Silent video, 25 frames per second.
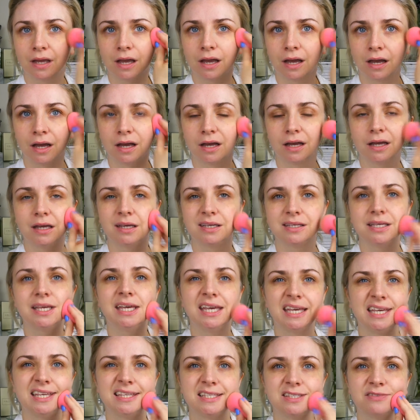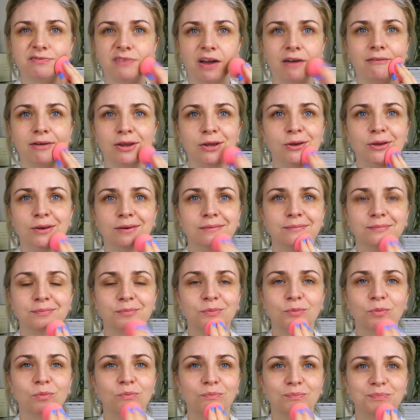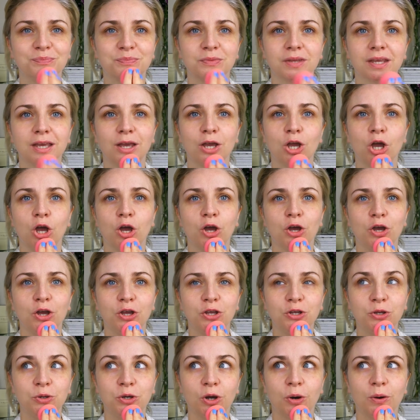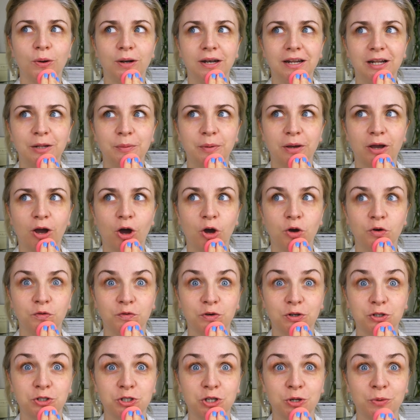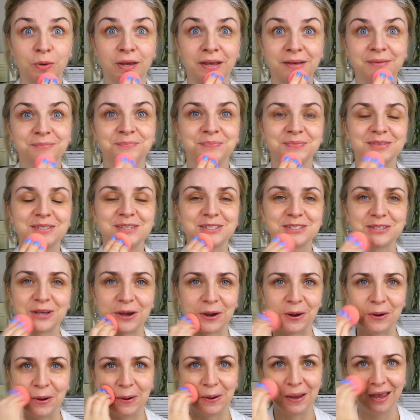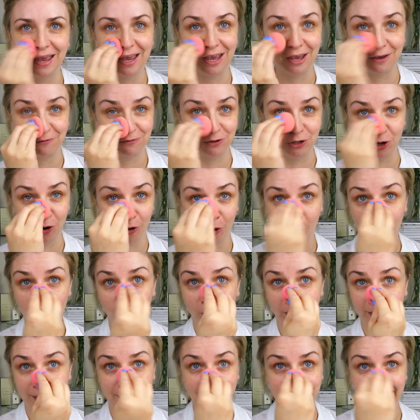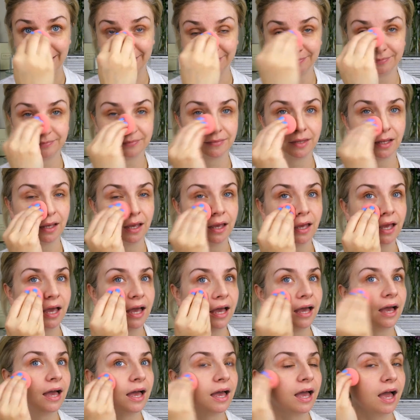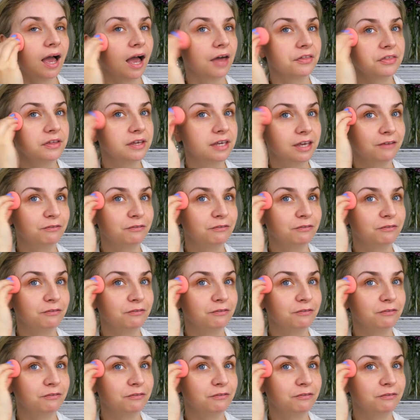it is you go a little bit over dewy. So if you're oily, I think